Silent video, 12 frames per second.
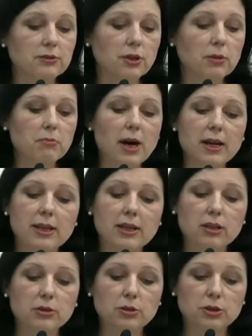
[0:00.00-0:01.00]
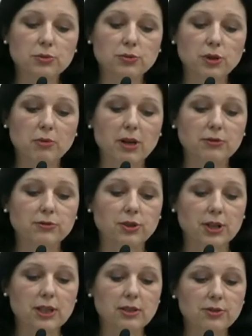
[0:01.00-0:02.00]
from buying goods from a
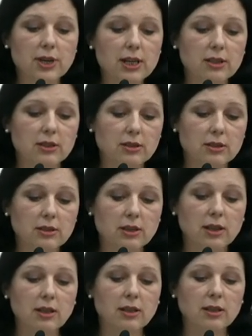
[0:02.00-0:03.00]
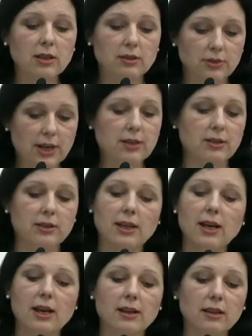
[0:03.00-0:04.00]
foreign trader.
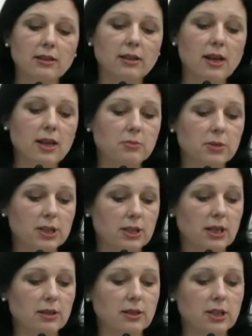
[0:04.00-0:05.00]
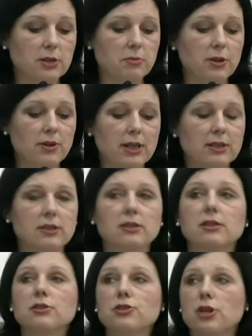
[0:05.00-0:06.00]
Another 8% experienced
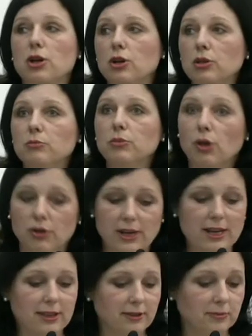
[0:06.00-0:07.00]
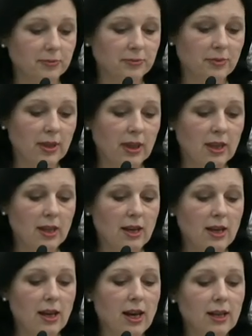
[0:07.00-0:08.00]
geo-blocking.
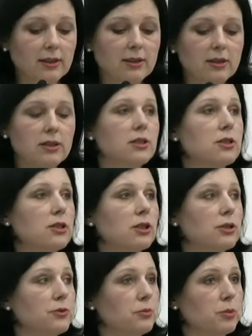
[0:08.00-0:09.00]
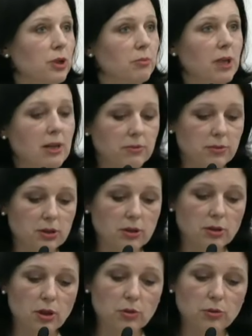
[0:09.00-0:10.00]
And the list of
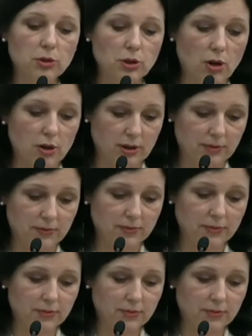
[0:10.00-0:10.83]
problems goes on.